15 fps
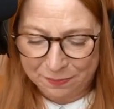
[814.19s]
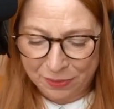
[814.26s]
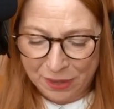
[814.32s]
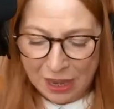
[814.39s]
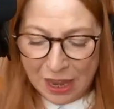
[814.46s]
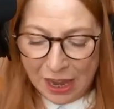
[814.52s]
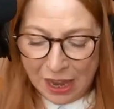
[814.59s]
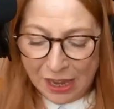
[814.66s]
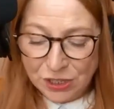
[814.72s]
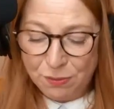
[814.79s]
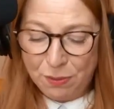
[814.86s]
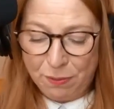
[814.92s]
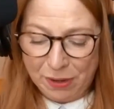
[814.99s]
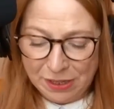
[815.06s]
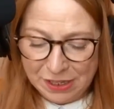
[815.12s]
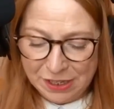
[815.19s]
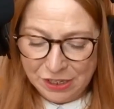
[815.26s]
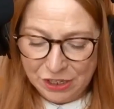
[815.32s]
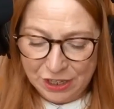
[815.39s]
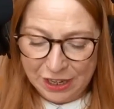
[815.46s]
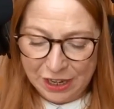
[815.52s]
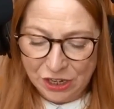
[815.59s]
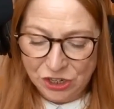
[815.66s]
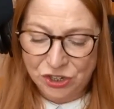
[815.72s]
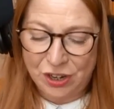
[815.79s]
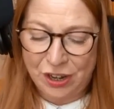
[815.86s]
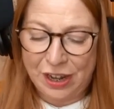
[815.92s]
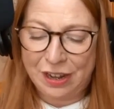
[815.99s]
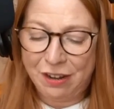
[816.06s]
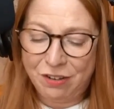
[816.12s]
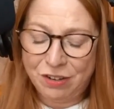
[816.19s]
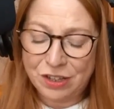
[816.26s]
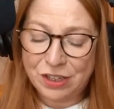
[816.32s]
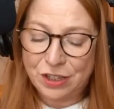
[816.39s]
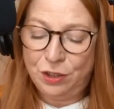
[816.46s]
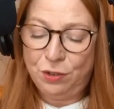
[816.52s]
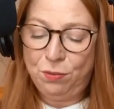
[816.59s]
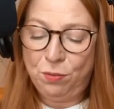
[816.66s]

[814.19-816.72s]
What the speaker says: As we went into the kitchen, I glanced in the